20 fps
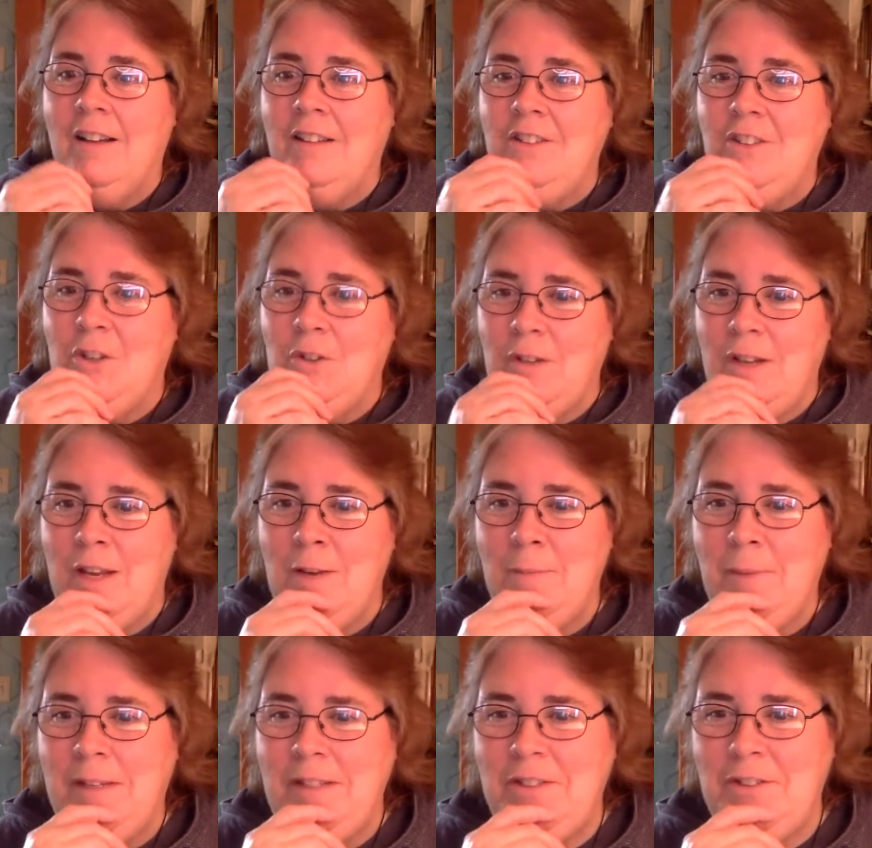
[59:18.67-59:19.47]
Don't
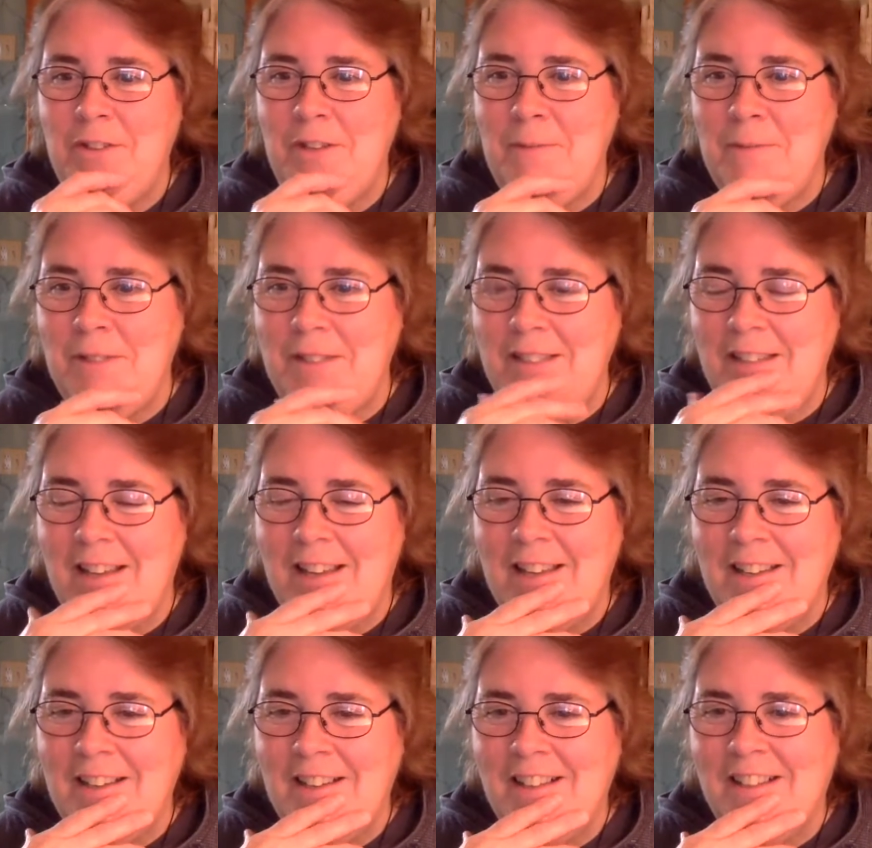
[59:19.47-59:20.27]
end my stream just
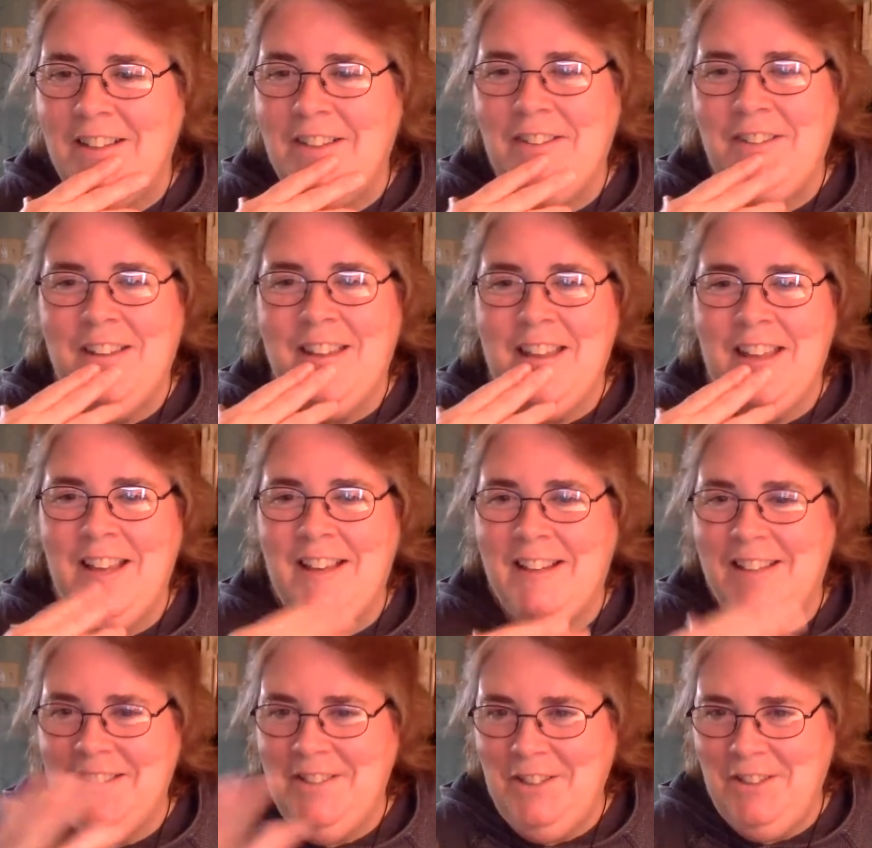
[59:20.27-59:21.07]
yet. Oh, okay,
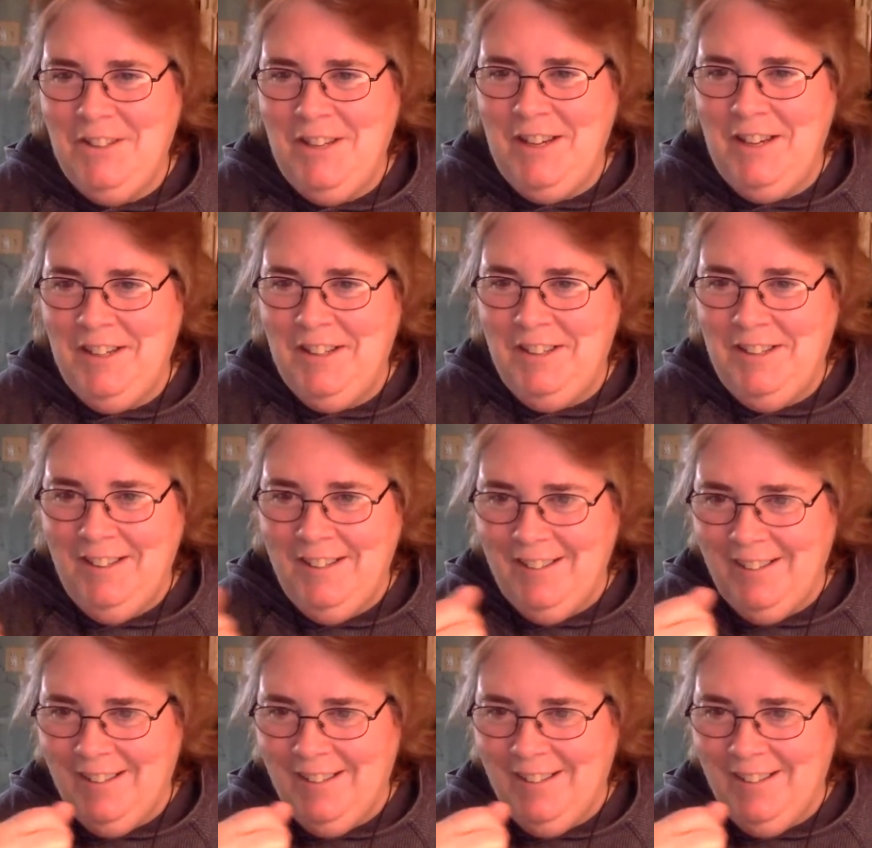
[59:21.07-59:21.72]
because you're here.